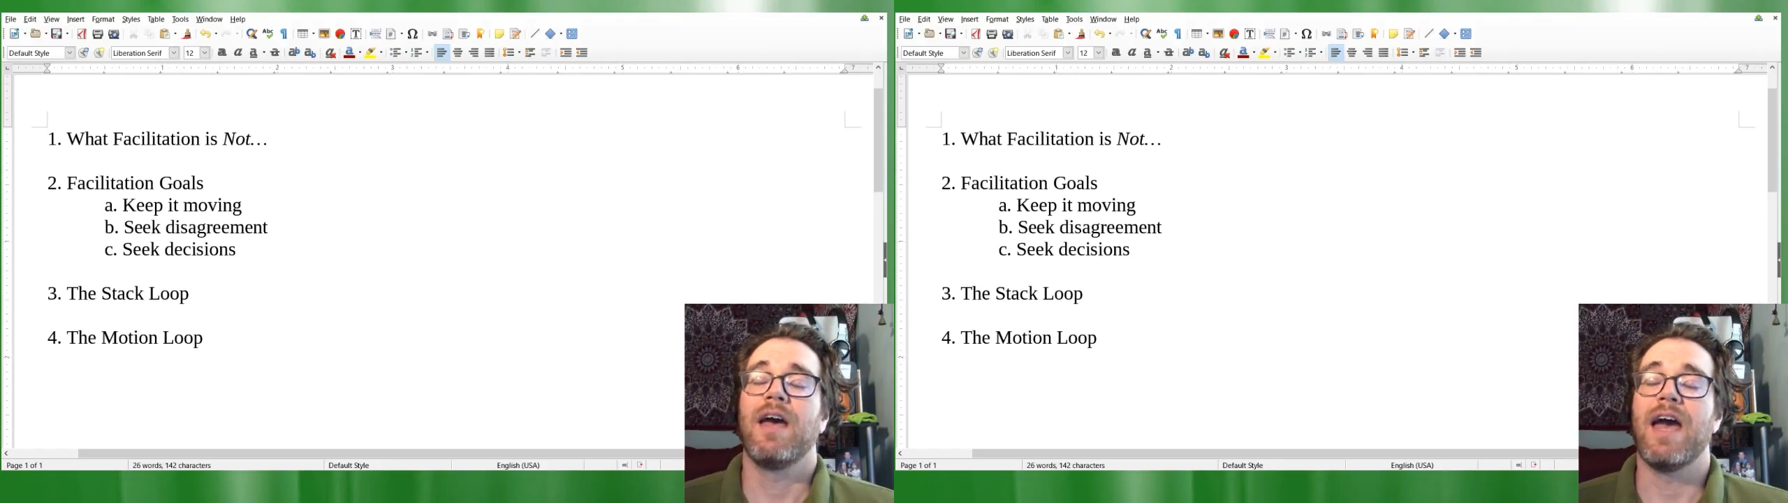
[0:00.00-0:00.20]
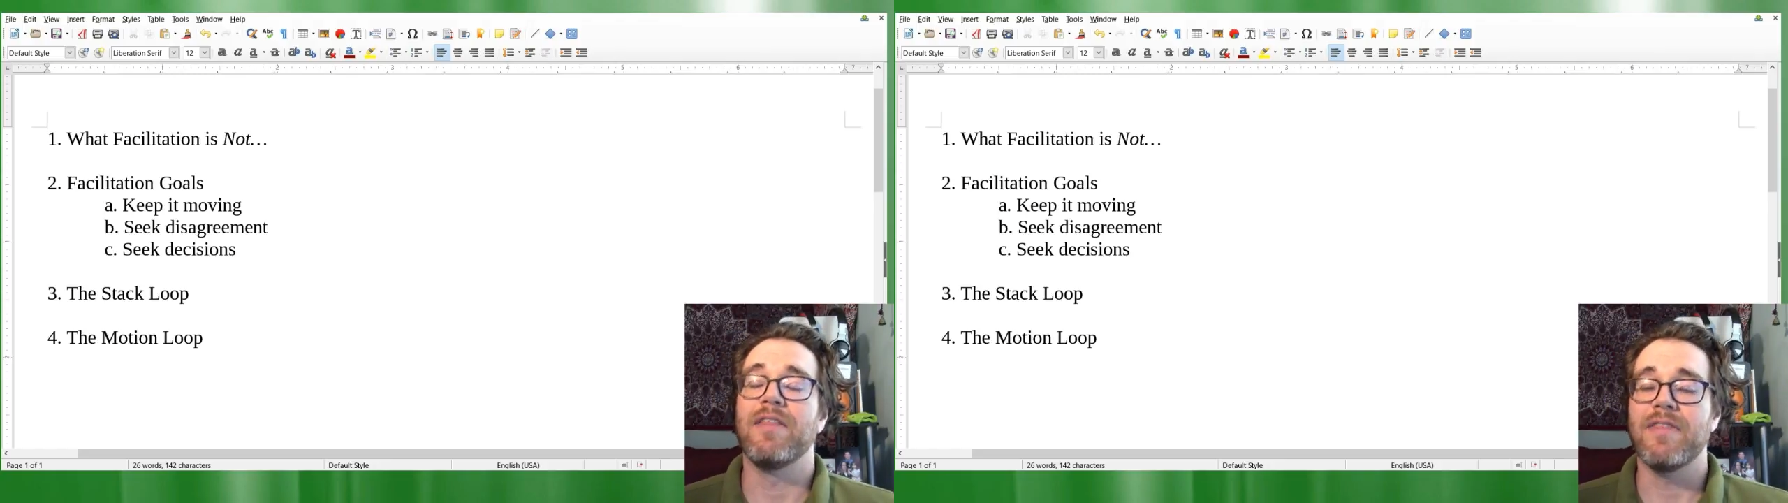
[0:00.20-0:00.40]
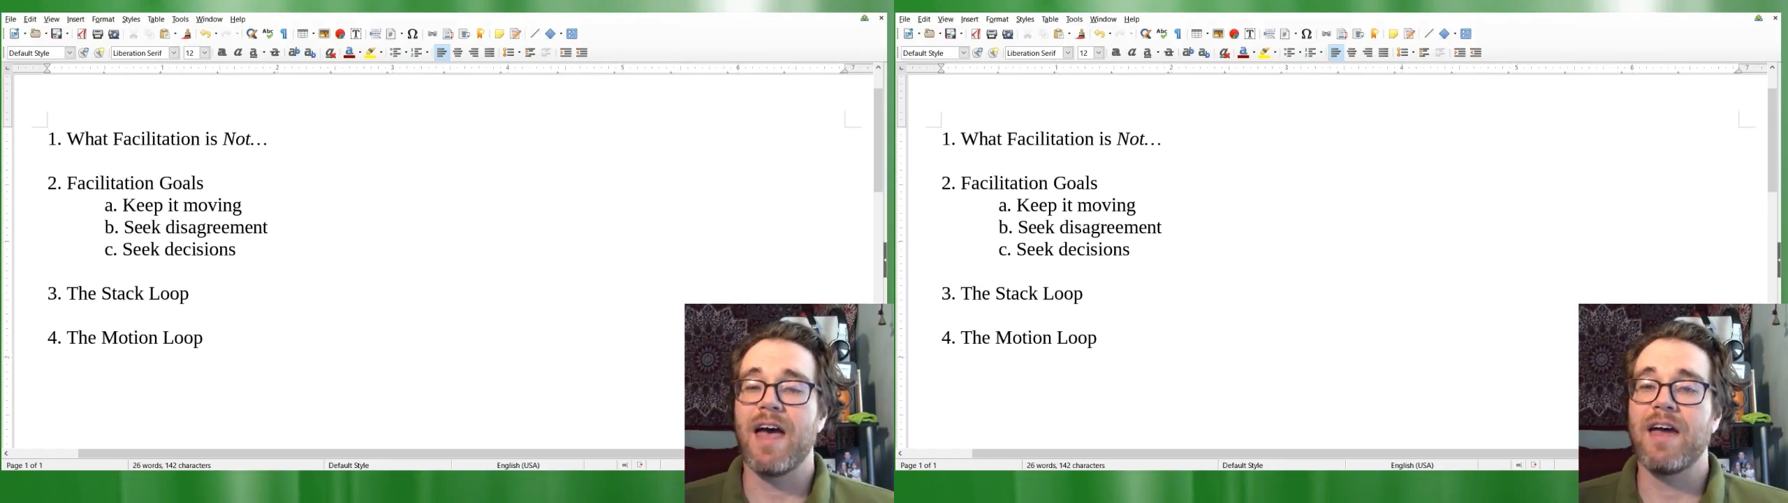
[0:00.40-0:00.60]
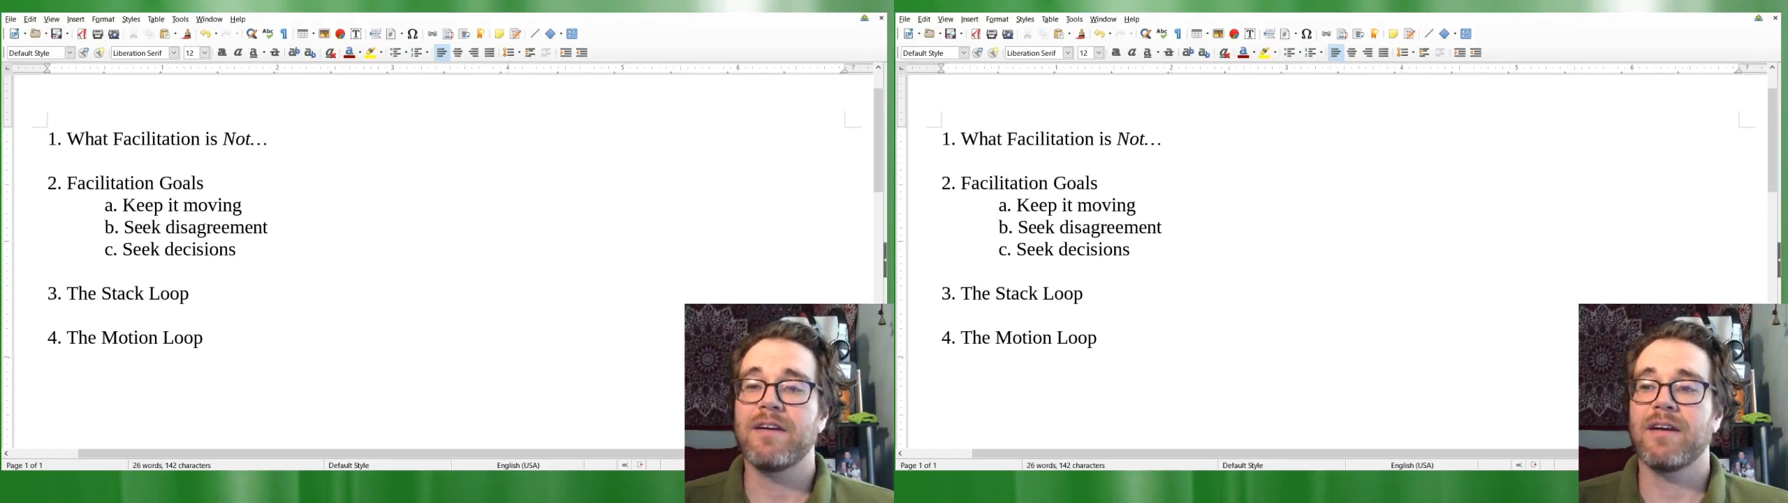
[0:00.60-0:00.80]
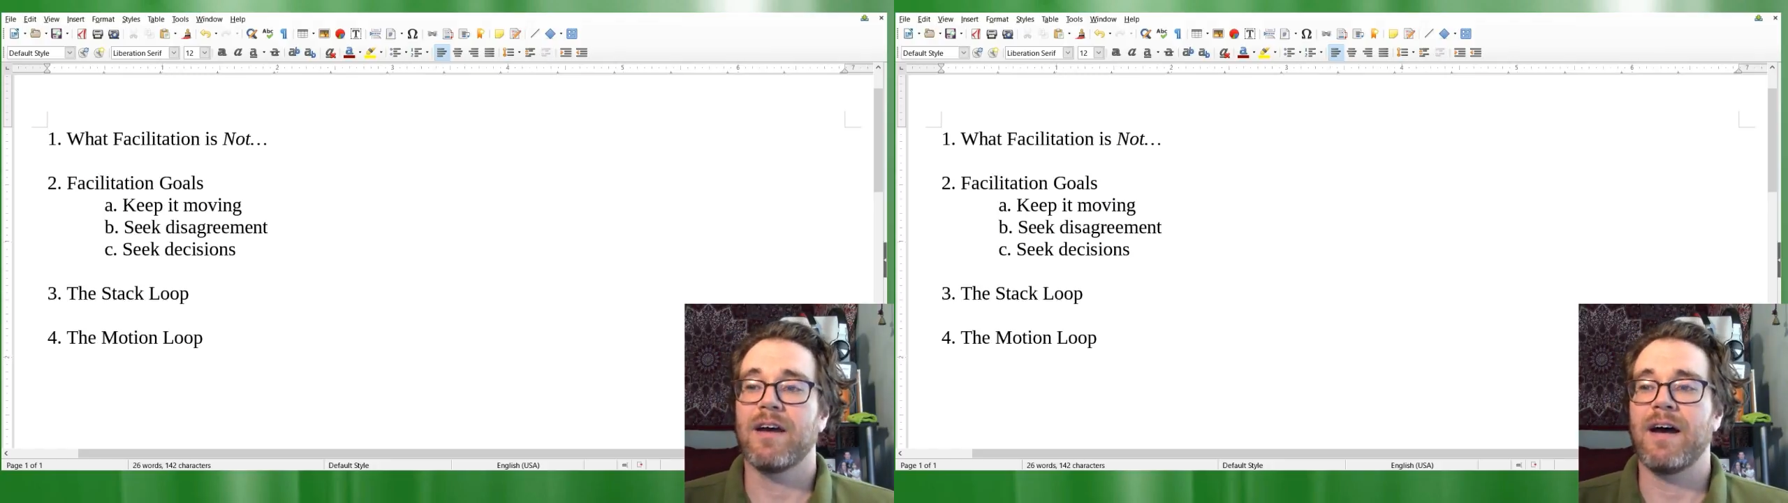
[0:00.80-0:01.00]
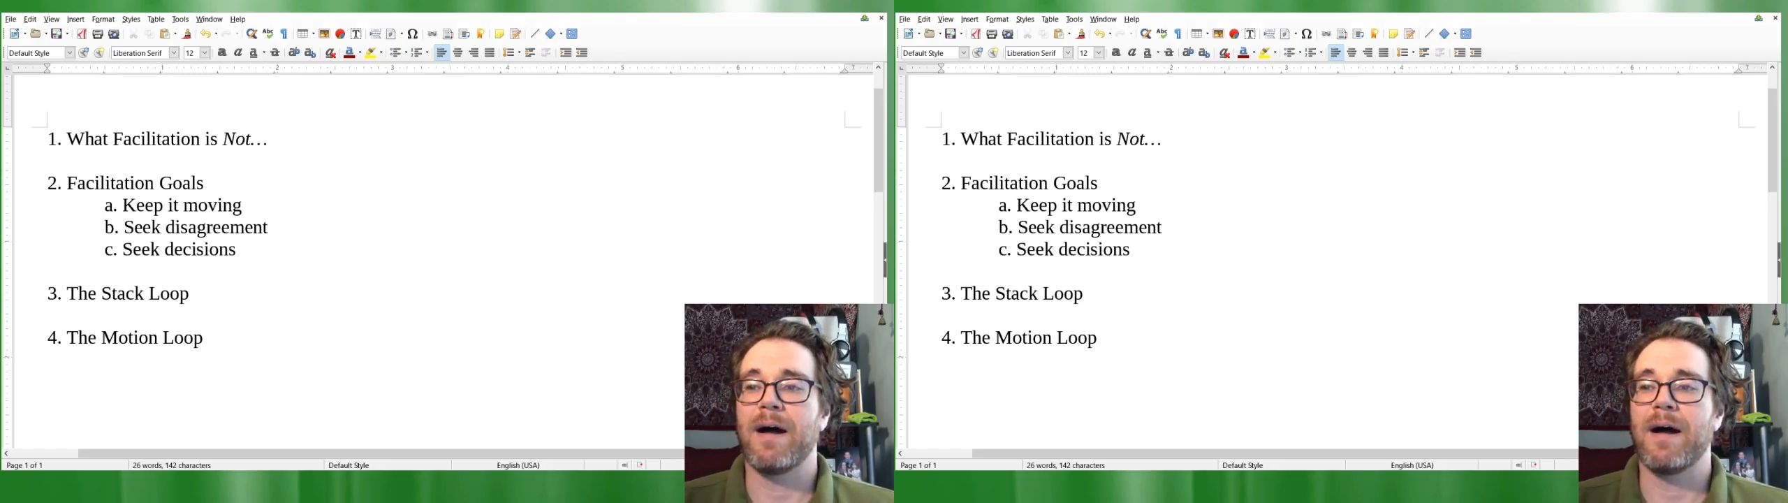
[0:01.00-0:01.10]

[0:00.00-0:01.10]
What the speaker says: And then